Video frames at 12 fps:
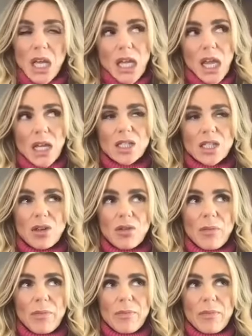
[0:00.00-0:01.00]
Yeah.
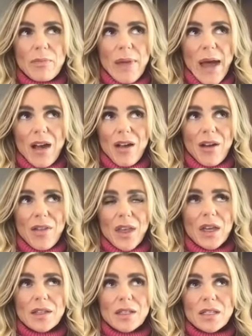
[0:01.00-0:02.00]
So back on
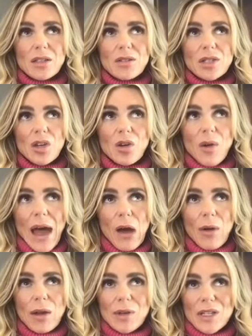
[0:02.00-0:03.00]
this, so
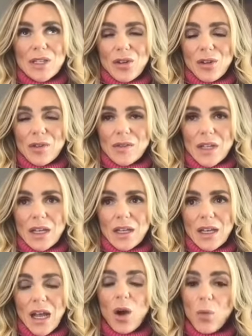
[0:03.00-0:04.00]
how I resolved
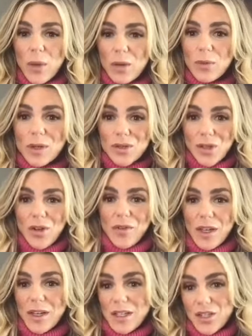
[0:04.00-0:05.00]
it and how we
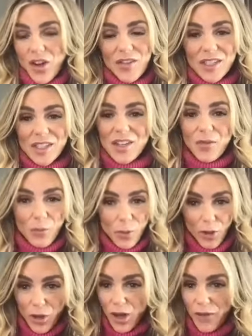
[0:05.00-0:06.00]
resolved it is obviously
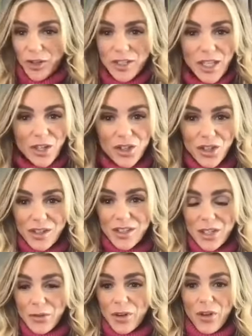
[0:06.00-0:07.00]
real
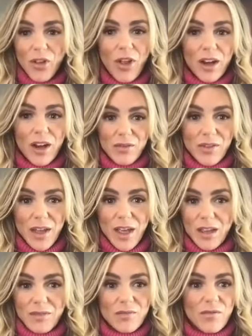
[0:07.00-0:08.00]
conversations. There were a lot of
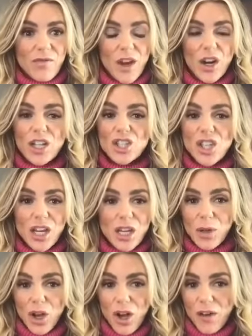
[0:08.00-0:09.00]
like very
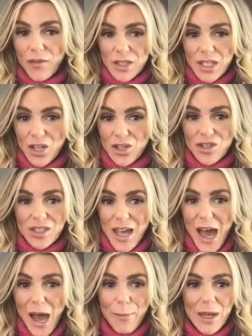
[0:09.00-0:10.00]
genuine conversations that
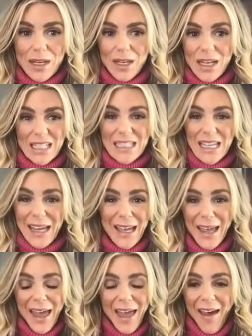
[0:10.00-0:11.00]
happened. And he's like,
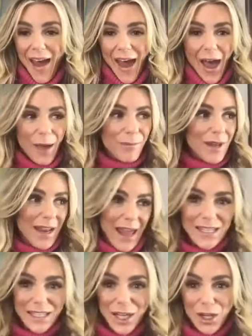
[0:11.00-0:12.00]
I'm not
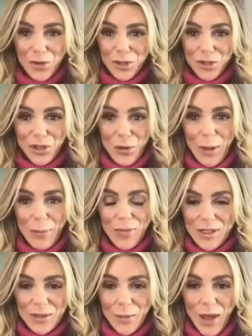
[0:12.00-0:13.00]
asking you to show up
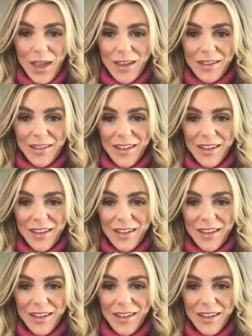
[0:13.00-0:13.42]
this way.